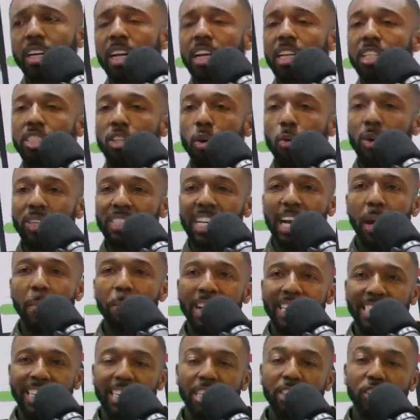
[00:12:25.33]
So once I can
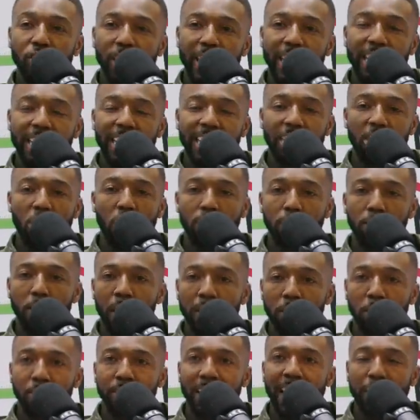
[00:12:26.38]
maintain a trade as long as
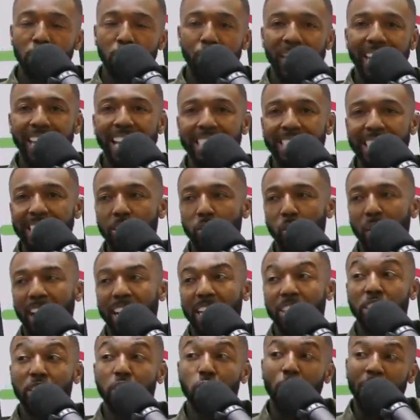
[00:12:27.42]
possible, that's when it gets into like
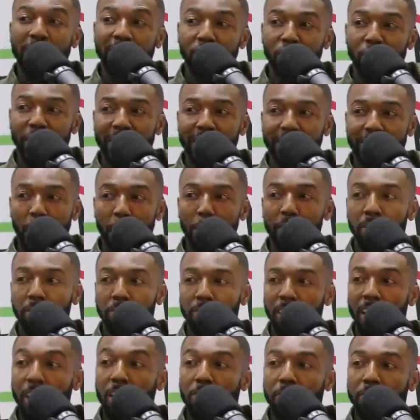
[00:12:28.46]
a swing trading type
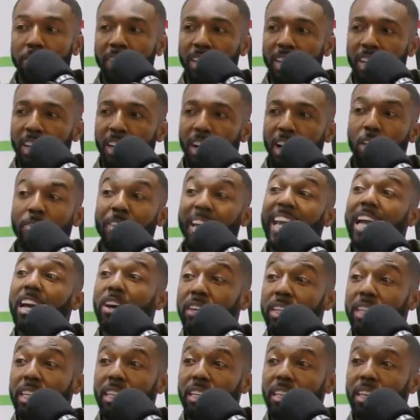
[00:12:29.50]
of of, of
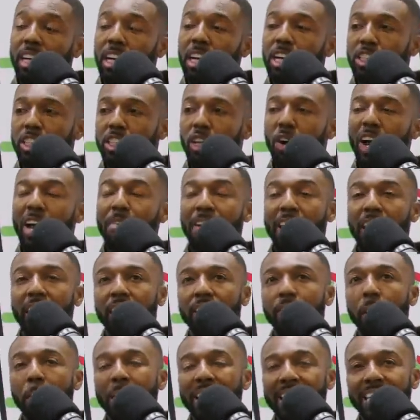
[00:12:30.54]
area. Okay. So if I
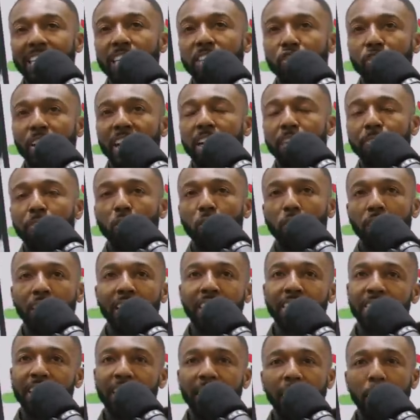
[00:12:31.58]
maintain a trade for
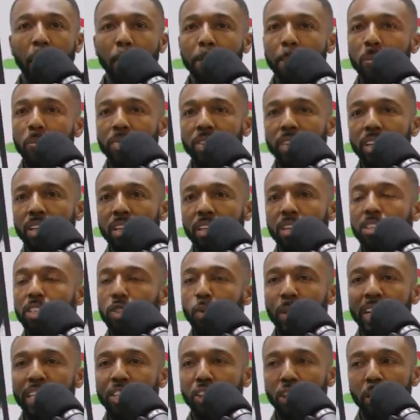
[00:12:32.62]
let's say
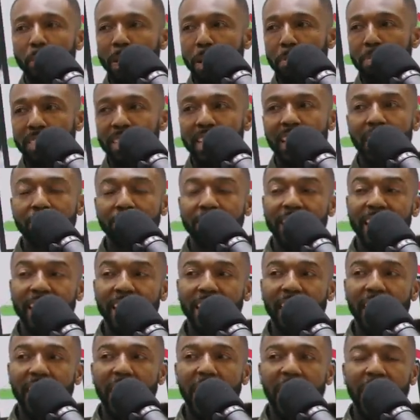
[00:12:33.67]
20, 30 pips, and after that
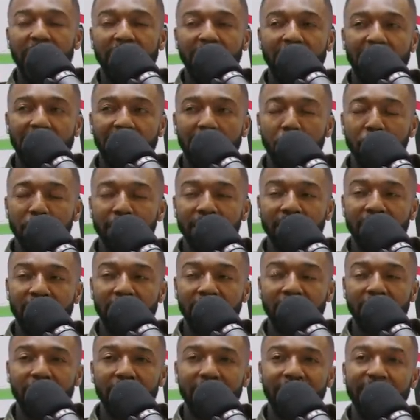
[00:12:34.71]
I, I get up into
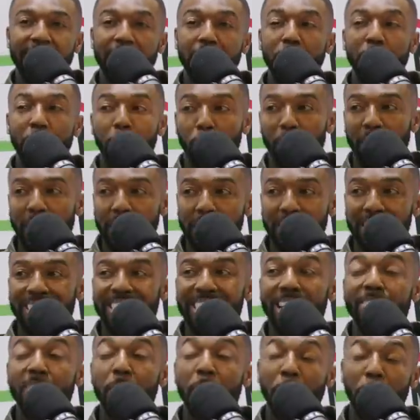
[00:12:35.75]
like the 60 pip range,
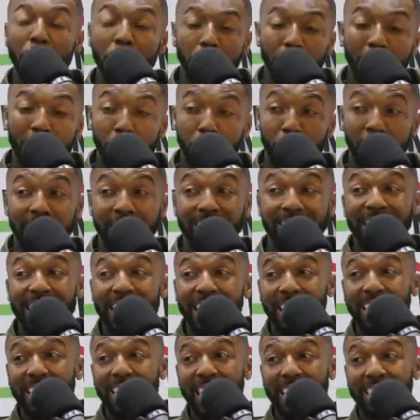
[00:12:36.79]
70 mm-hmm. pip range,
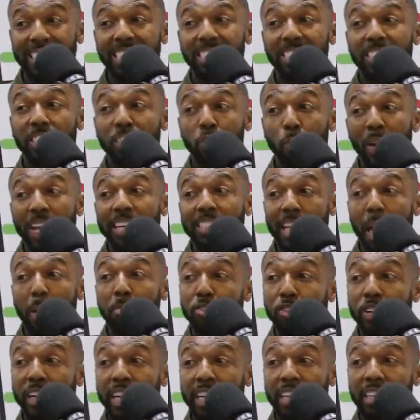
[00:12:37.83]
technically that's a swing type
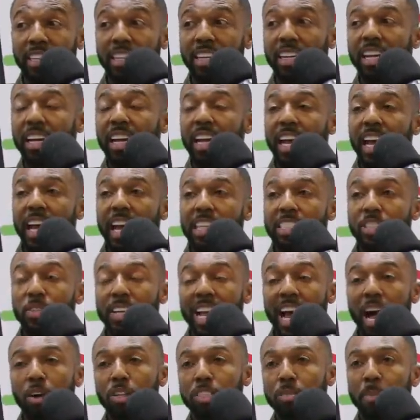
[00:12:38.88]
trade. Yeah. So
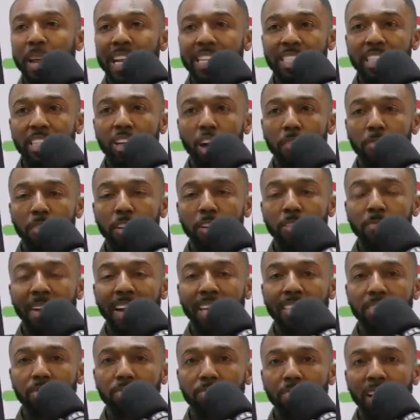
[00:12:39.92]
now it's basing off of
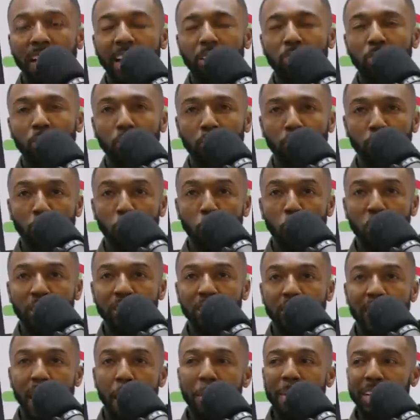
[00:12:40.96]
my my rewards
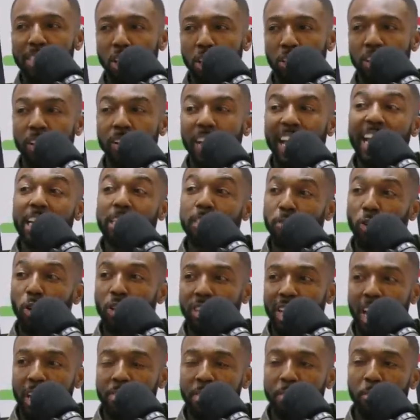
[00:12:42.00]
are now based on the H4
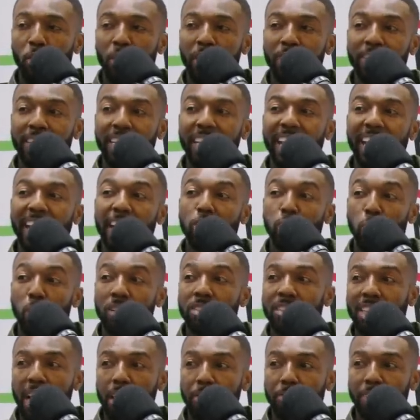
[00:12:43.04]
time frame or even the
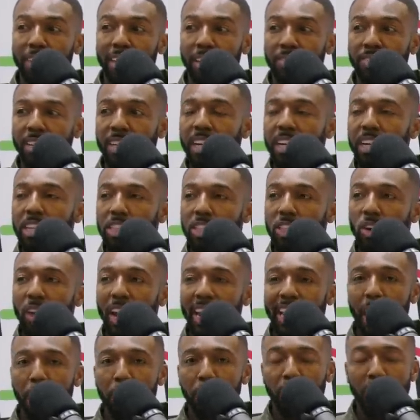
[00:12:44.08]
H1 time frame. So
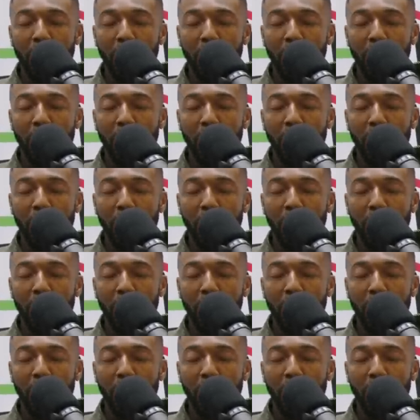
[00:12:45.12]
like I'm